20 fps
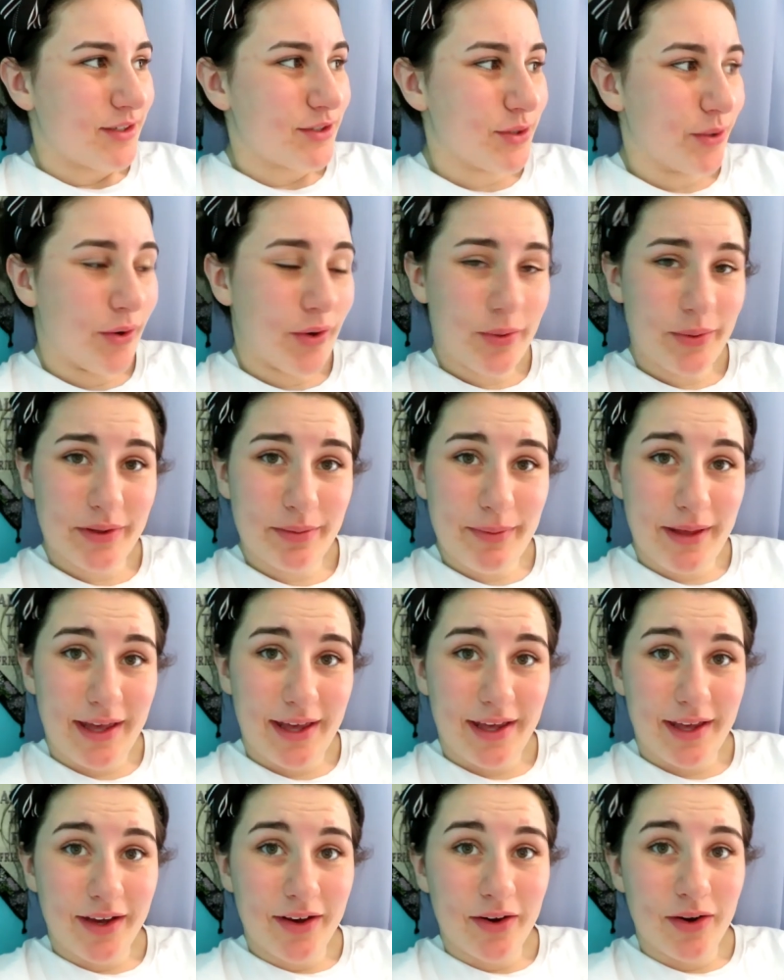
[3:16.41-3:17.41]
Talk with
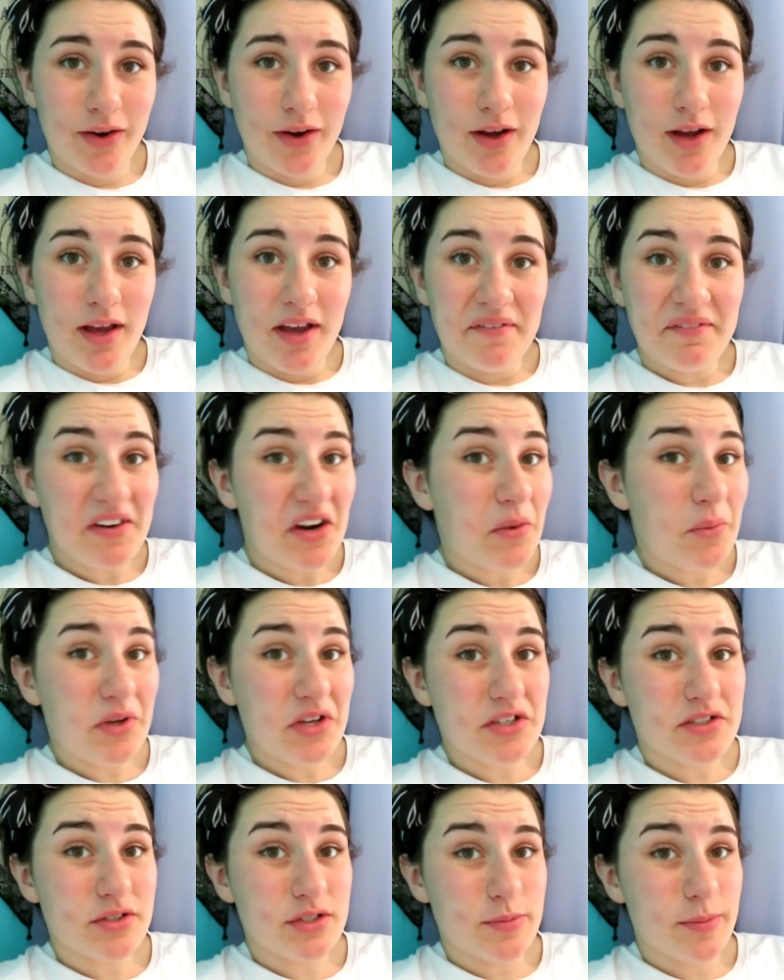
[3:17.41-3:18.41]
me. If I don't want
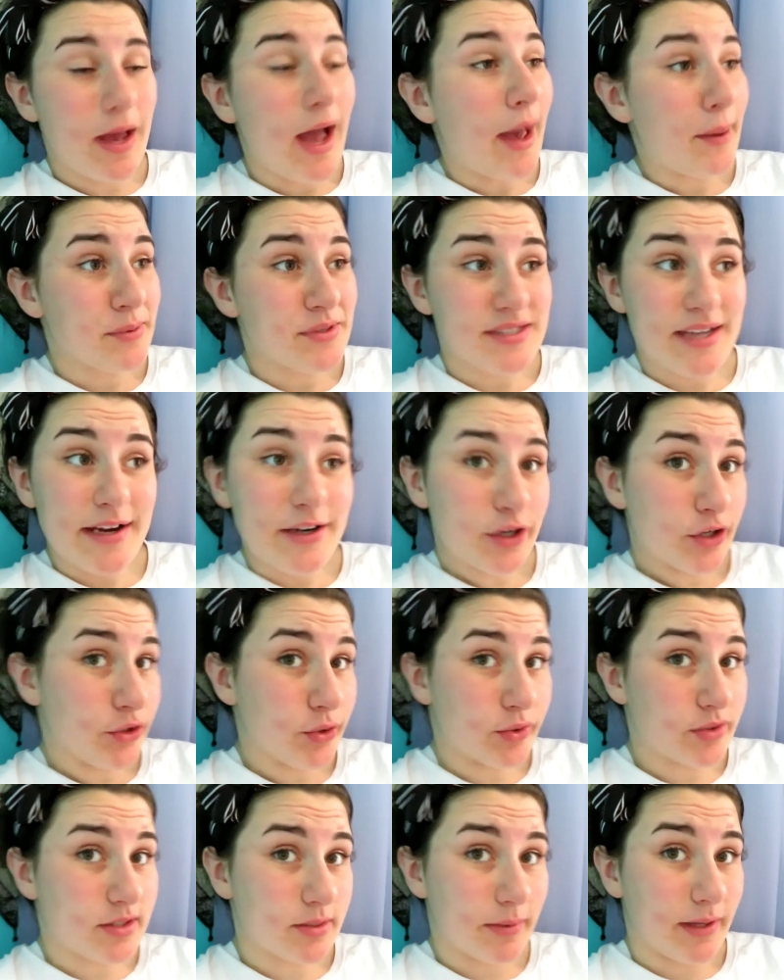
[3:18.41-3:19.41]
you to talk to me, I will say don't
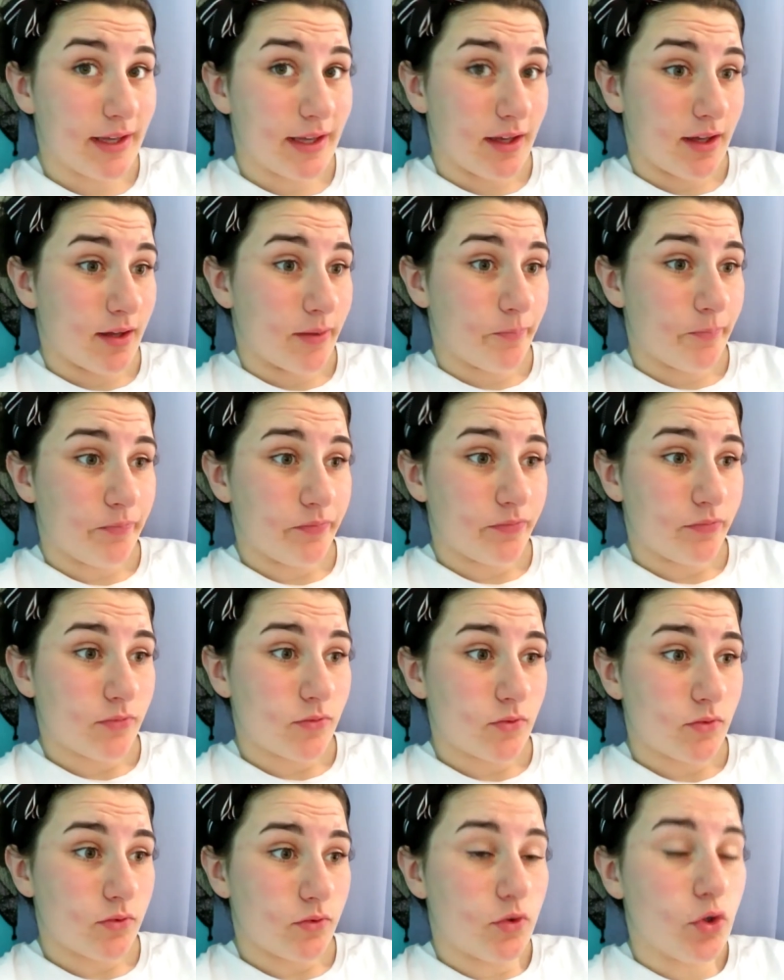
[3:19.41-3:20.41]
talk to me.
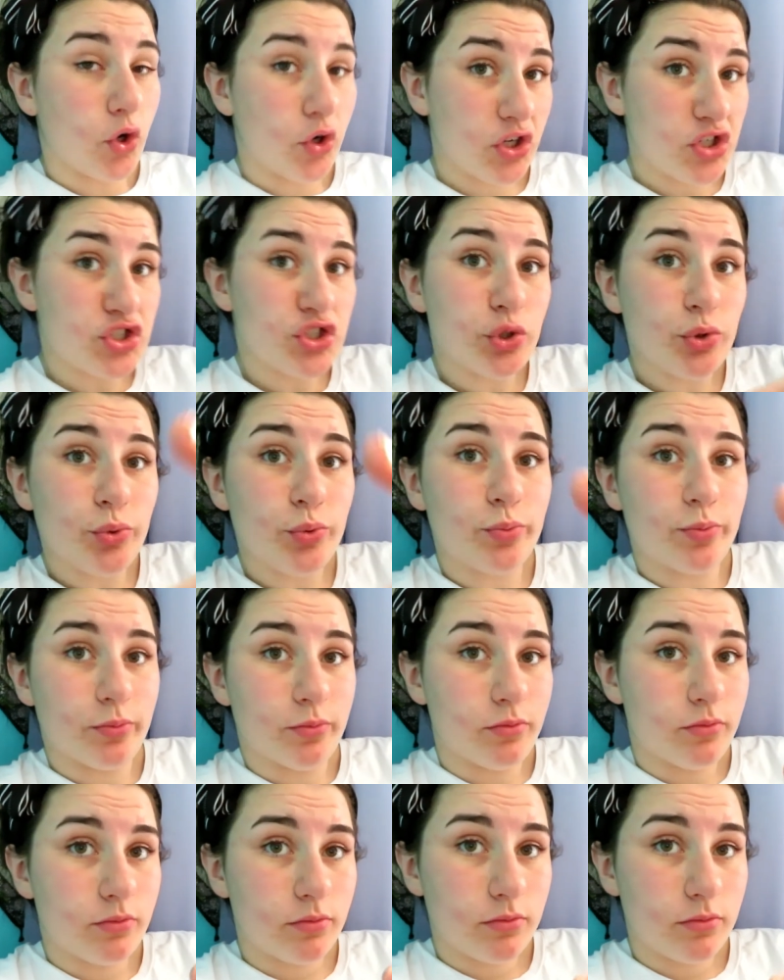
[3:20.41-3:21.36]
Don't assume.